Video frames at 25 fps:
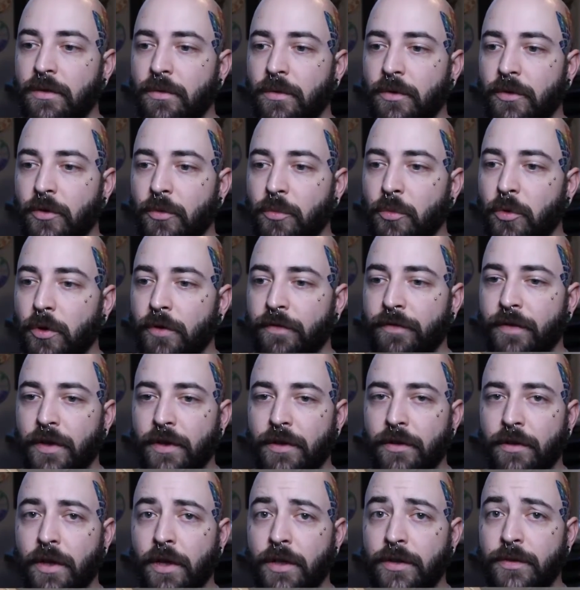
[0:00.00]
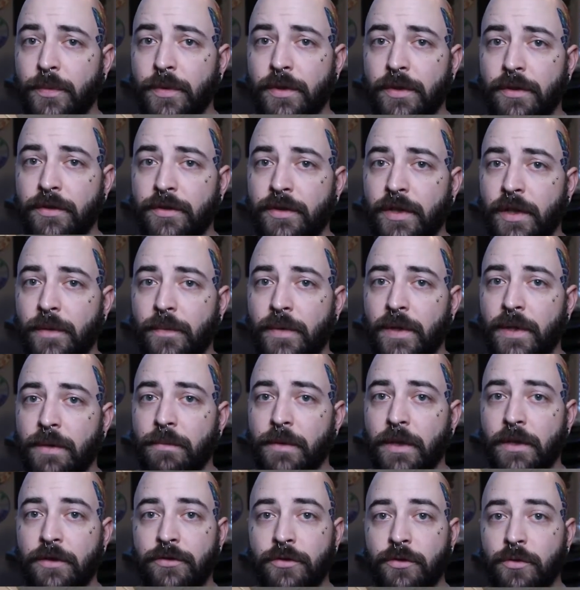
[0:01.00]
with her boyfriend or husband or something.
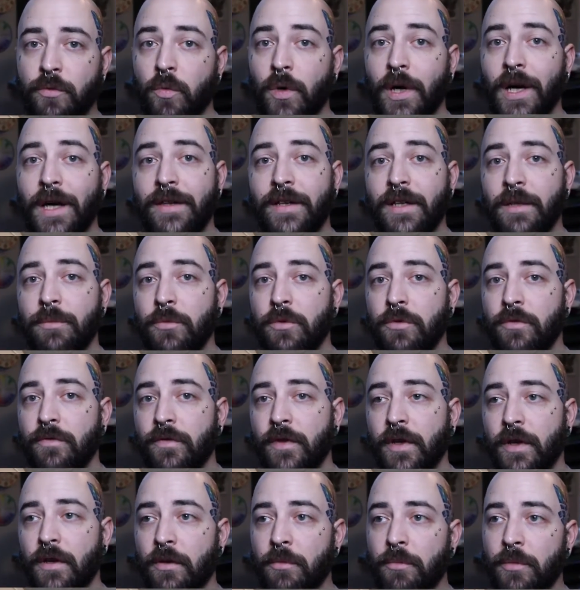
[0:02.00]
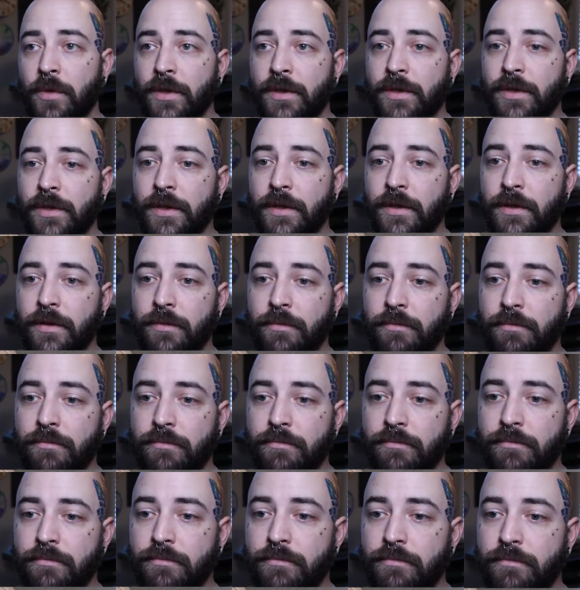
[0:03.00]
I'm not sure why they moved there, but
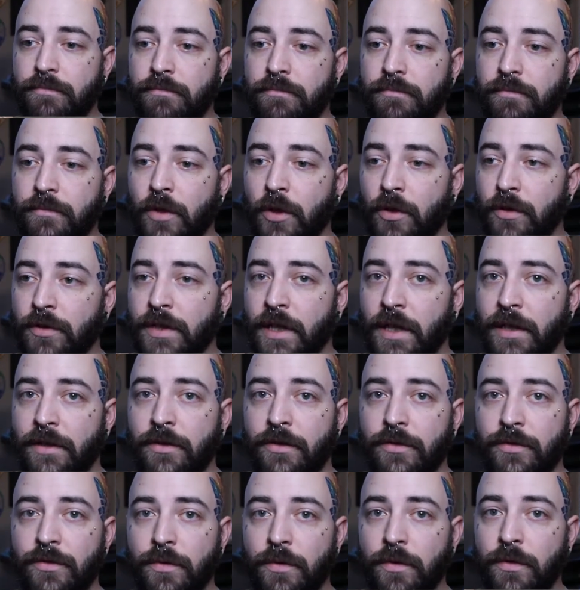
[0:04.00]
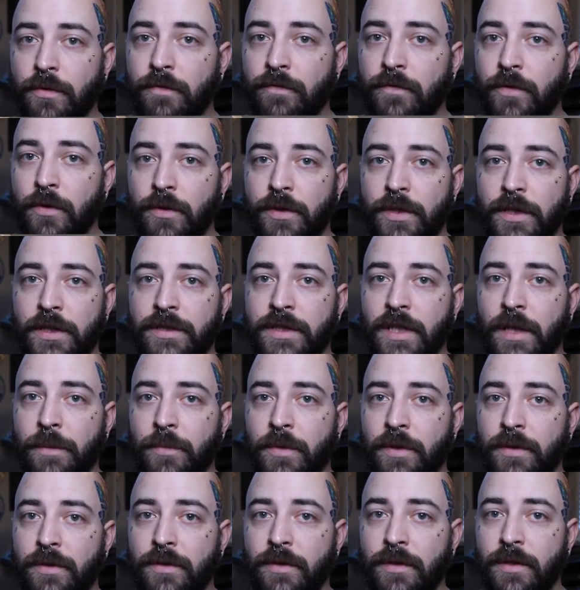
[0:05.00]
her tattoos were fully
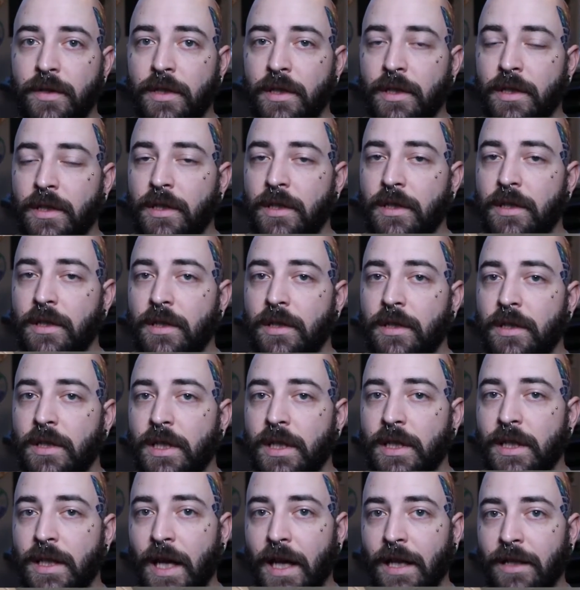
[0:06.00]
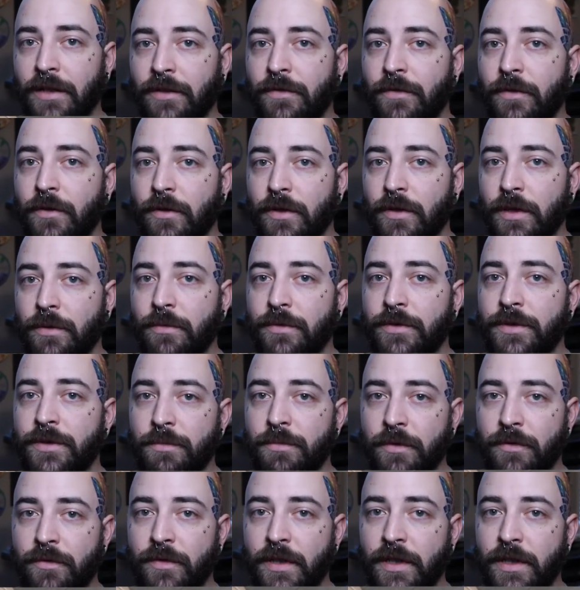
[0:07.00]
accepted. in Nashville. And then when she
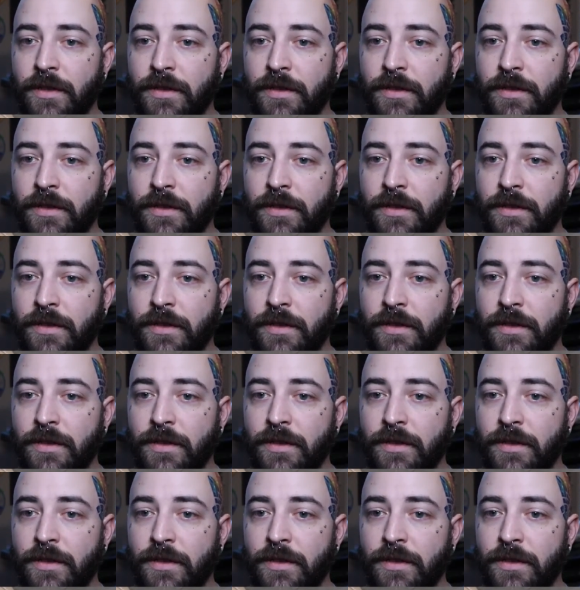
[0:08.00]
moved to